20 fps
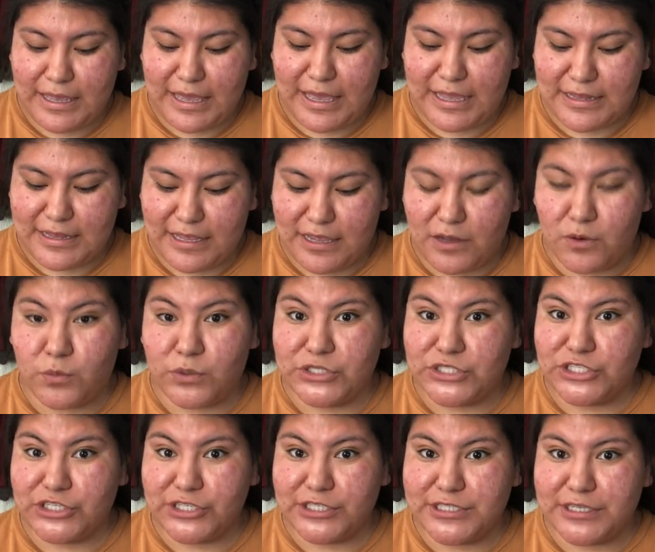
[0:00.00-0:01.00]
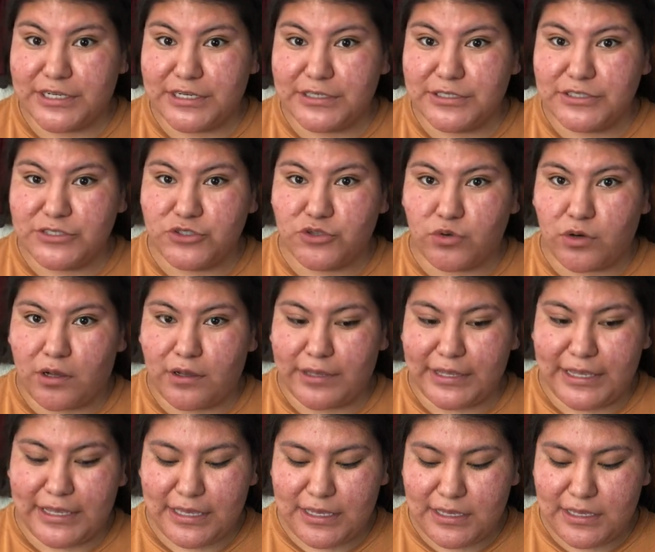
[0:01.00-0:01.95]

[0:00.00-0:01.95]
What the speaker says: And then once you're done drawing